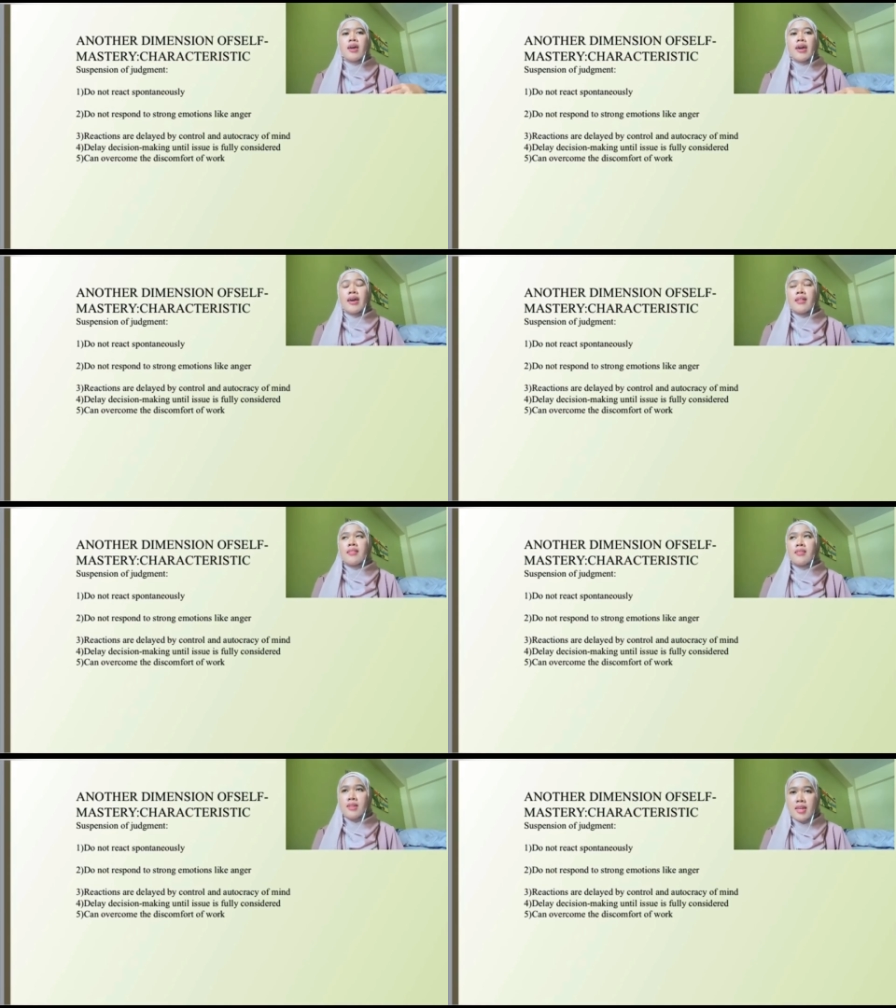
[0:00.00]

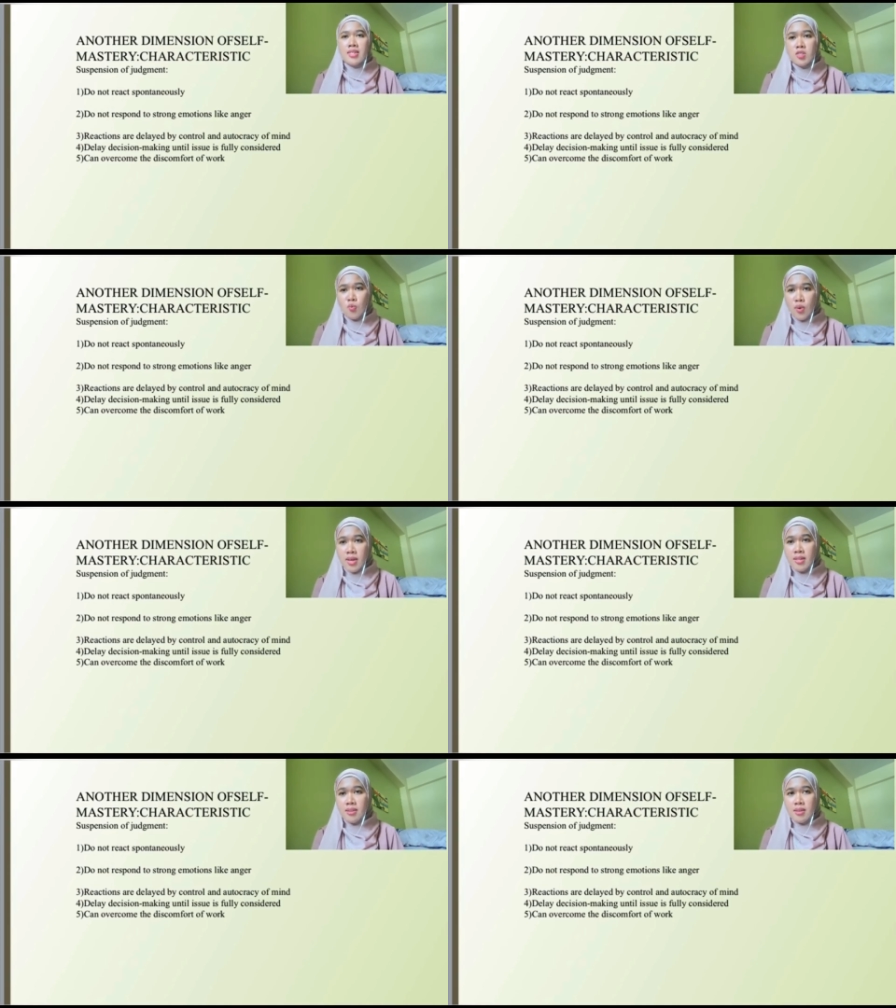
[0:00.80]
and the last
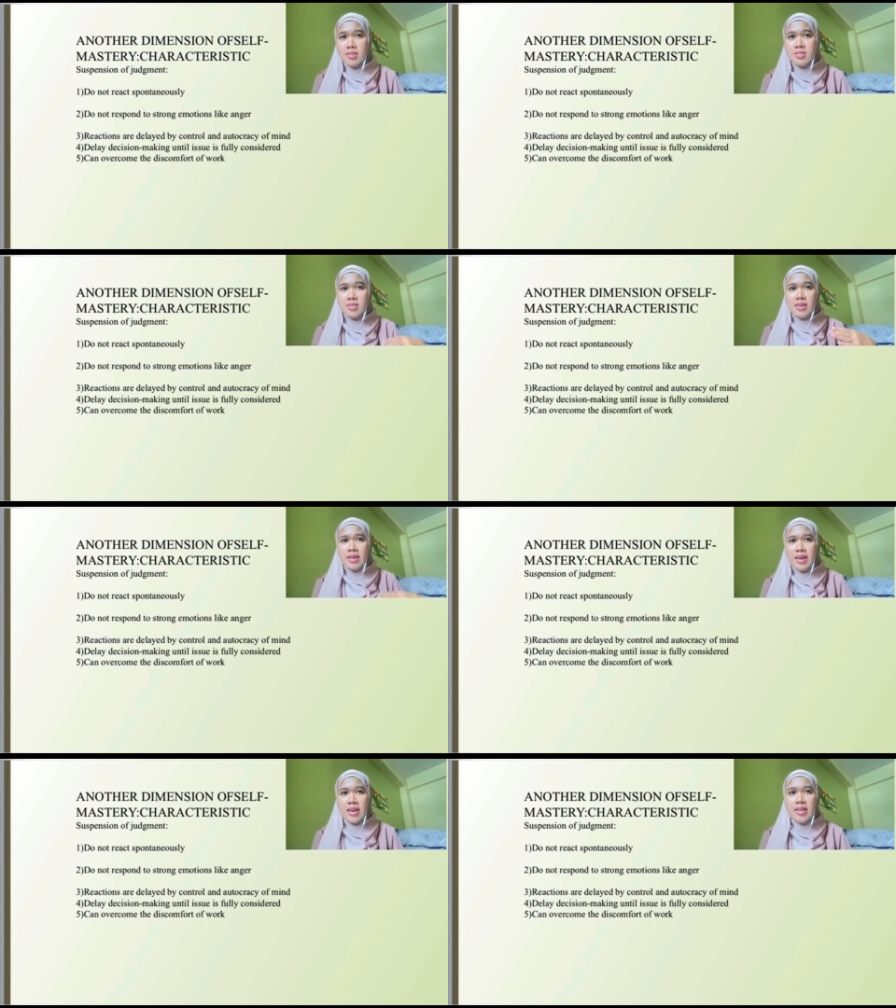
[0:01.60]
one is
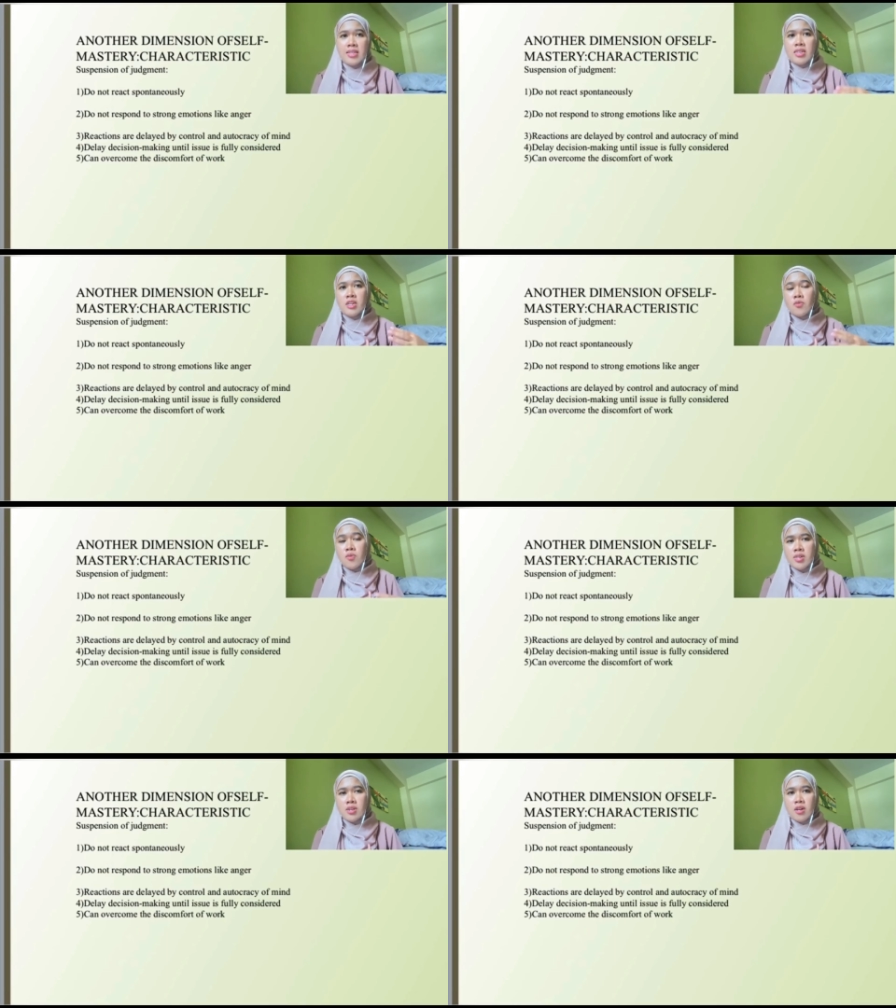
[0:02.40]
can
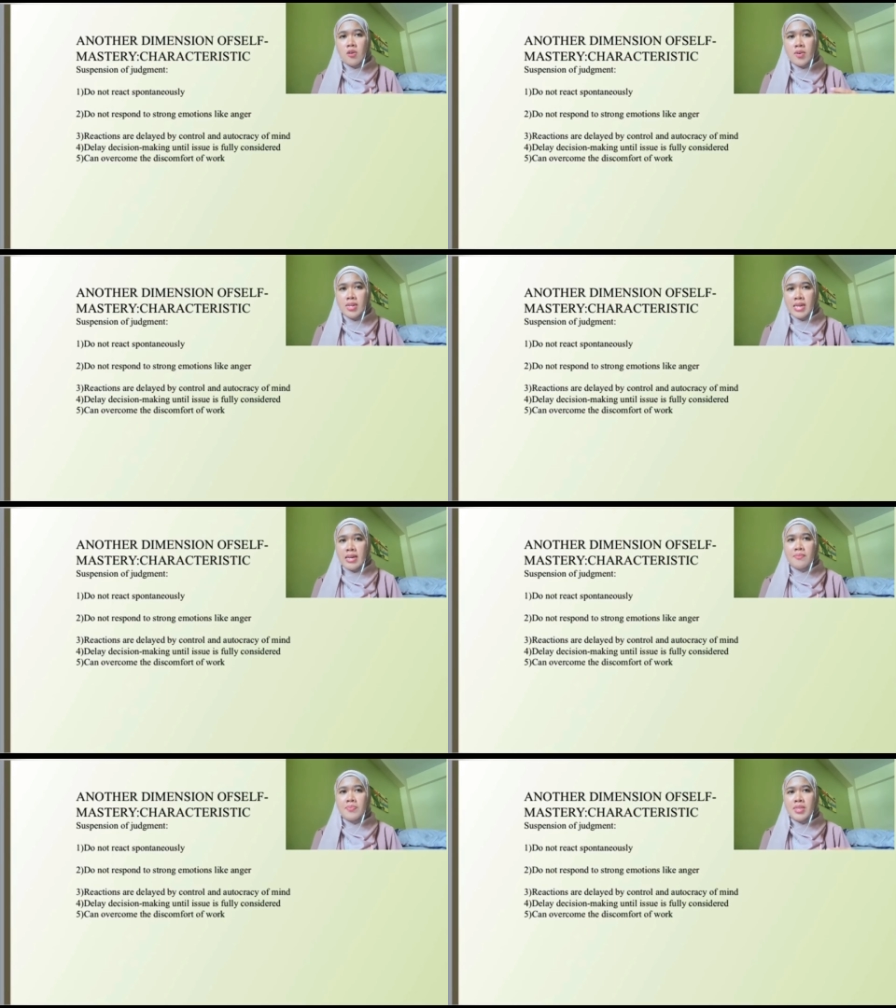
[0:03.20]

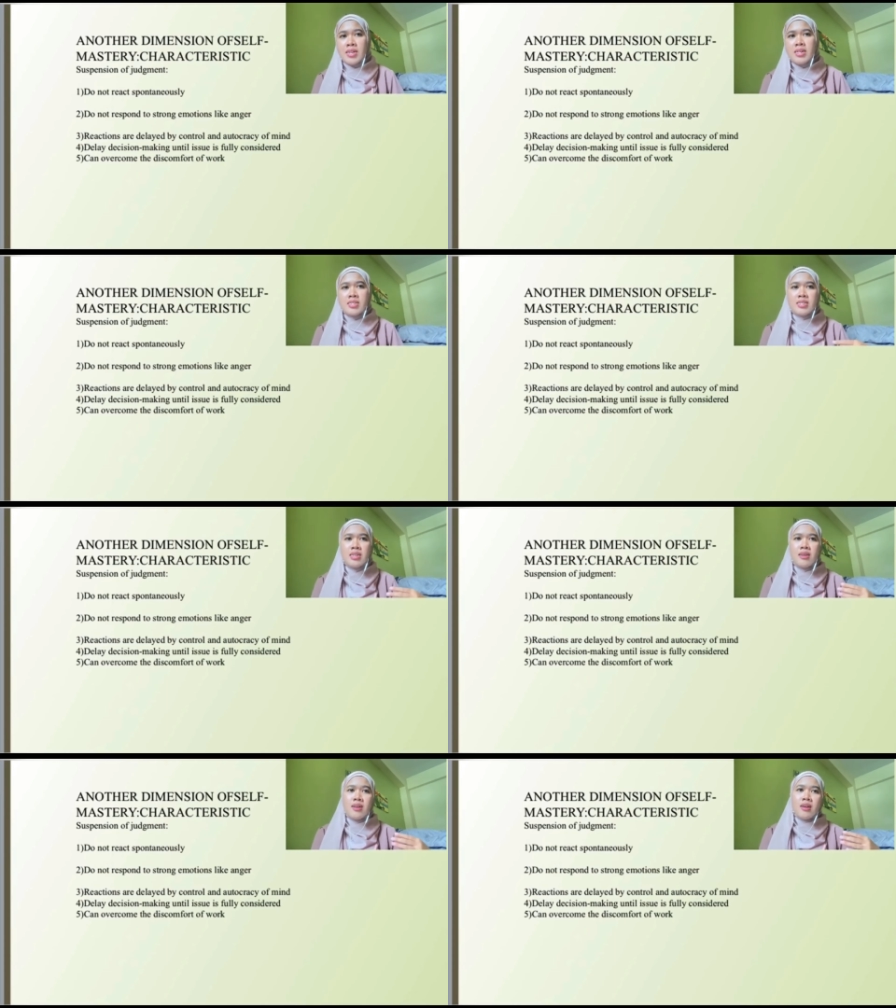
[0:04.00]
overcome the
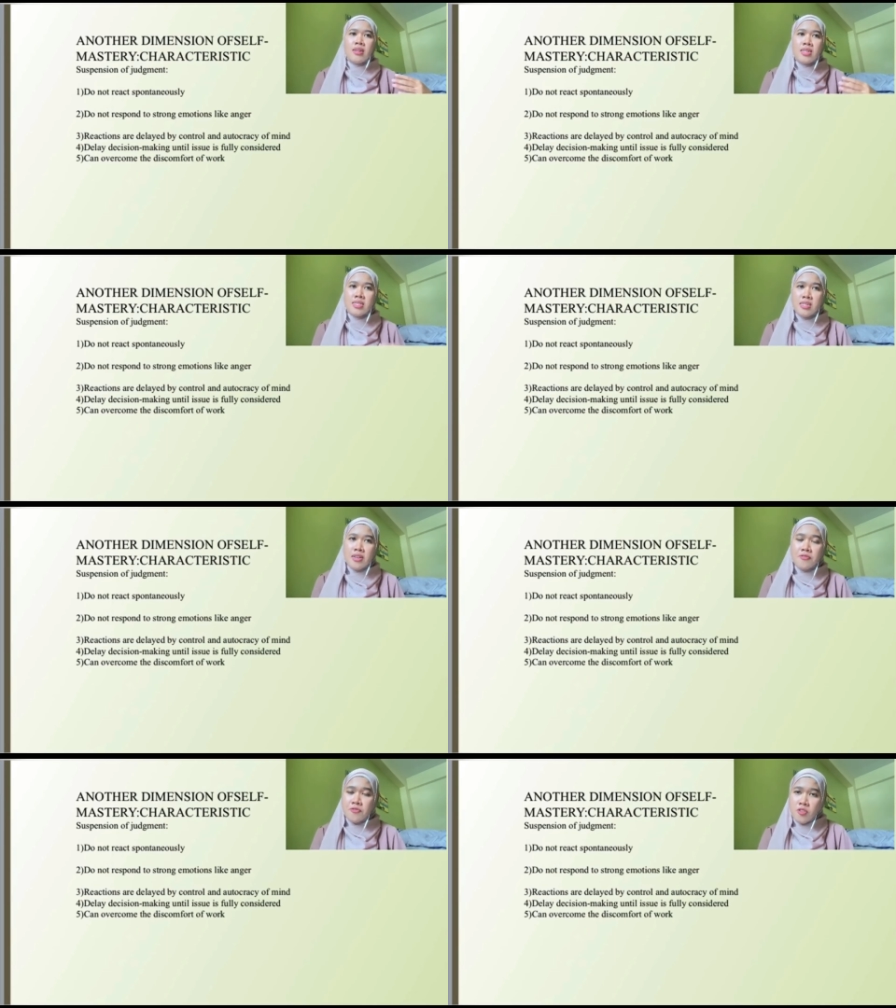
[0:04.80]

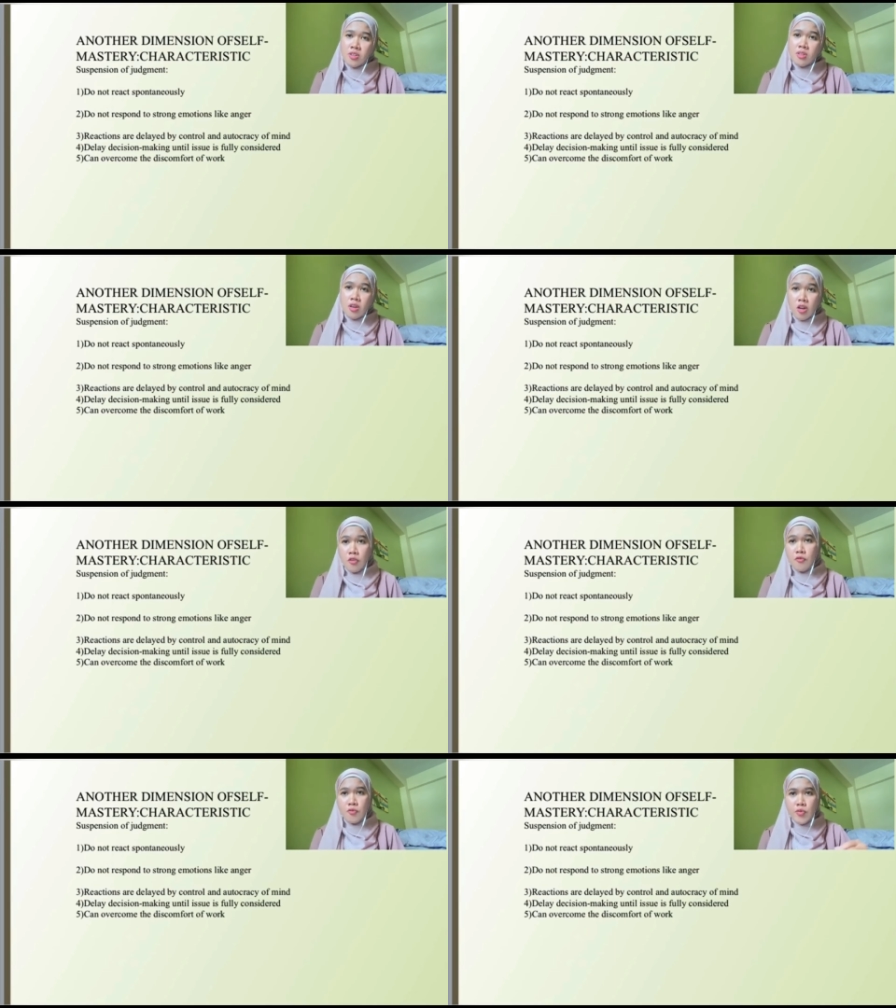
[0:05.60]
discomfort
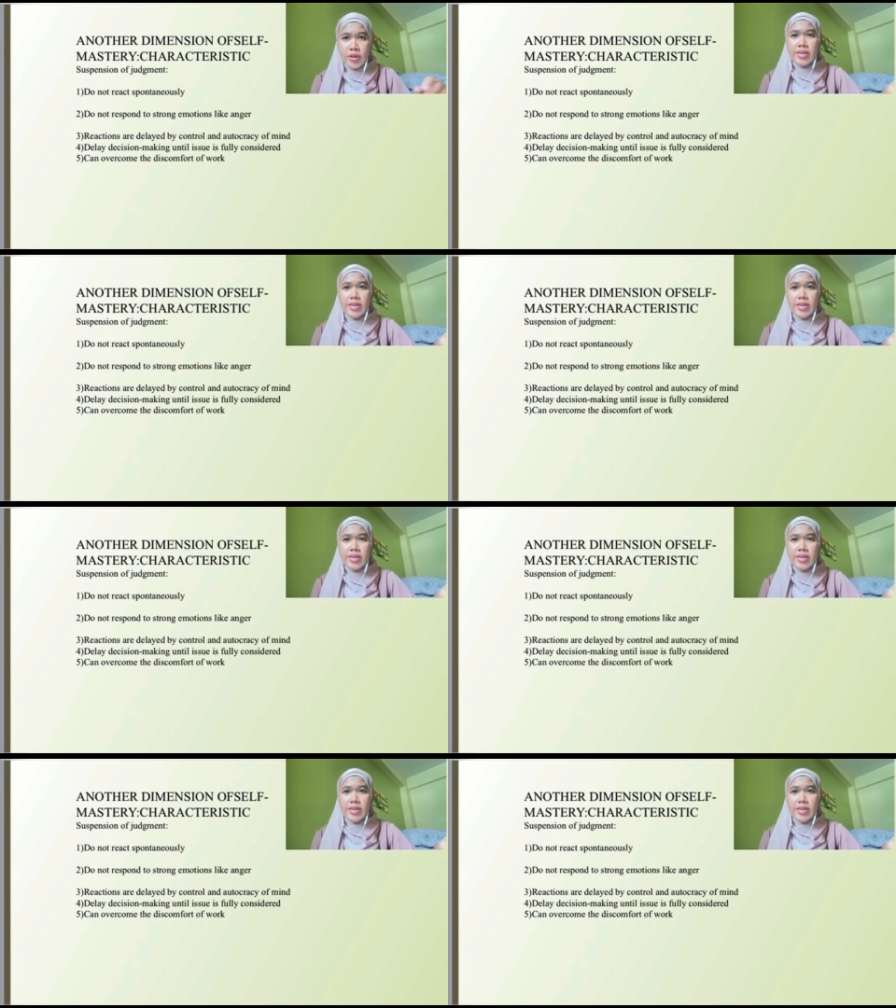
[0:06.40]
of work